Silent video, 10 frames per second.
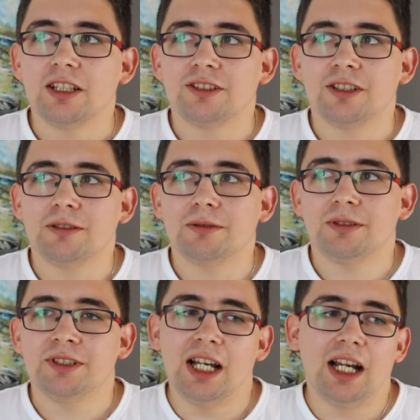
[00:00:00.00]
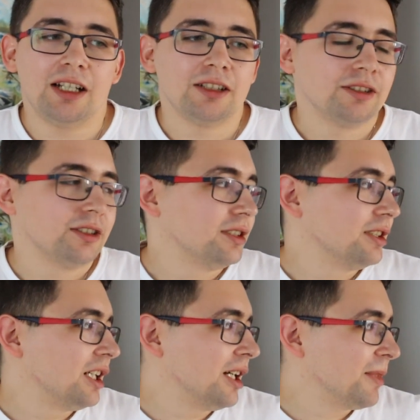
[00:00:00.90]
So yeah,
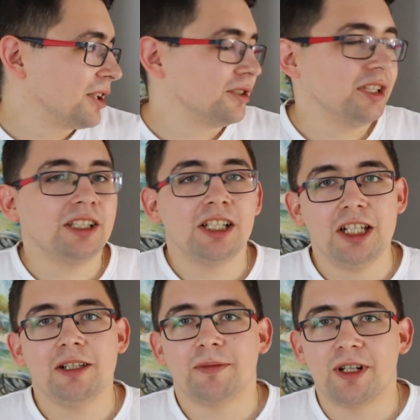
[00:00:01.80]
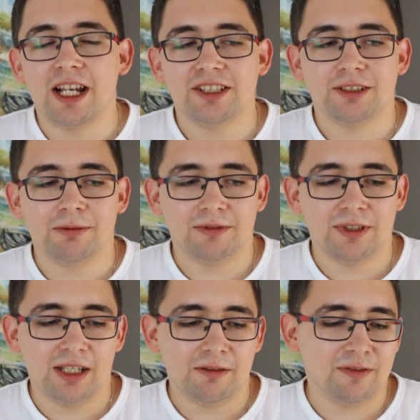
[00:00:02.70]
I'm actually really impressed with
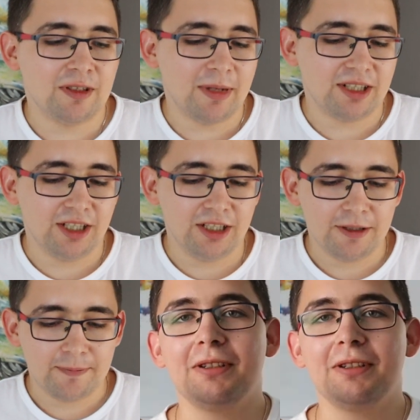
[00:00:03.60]
the machine.